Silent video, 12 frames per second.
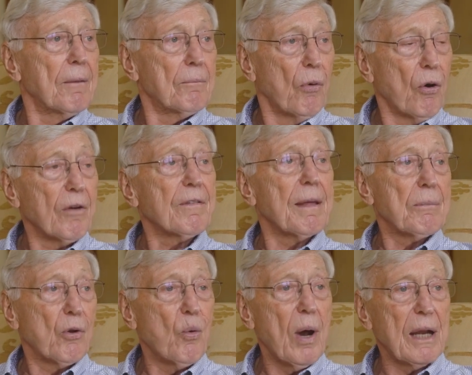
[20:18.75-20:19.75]
More of
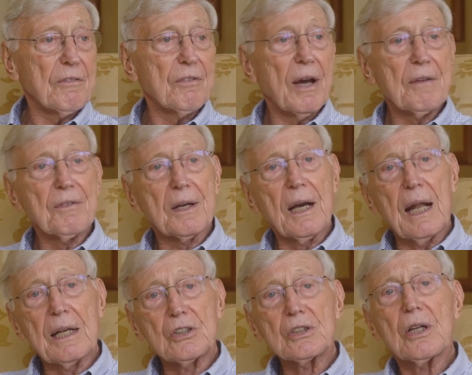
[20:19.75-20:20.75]
them qualify for
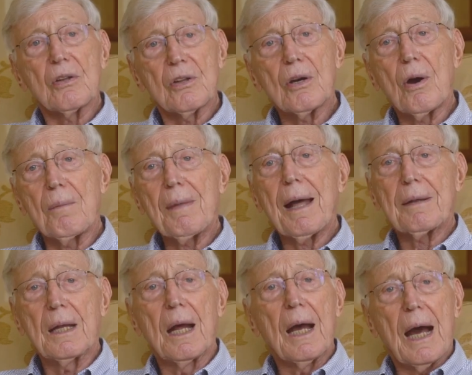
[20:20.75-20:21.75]
college,
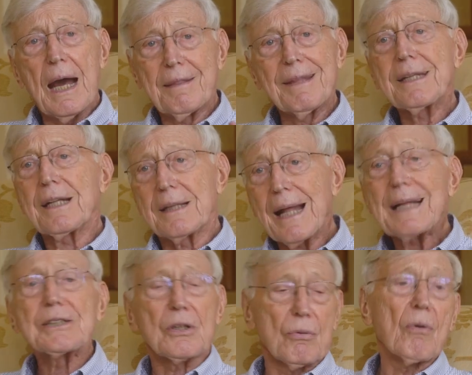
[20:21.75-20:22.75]
although I think that
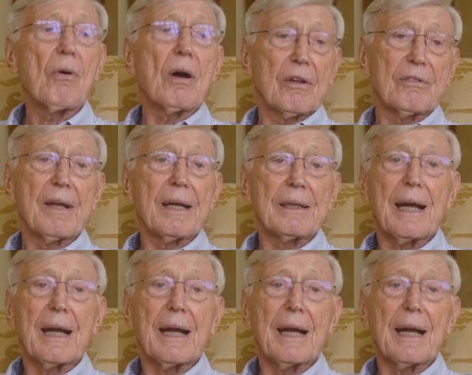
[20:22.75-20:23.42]
that's a wrong thing.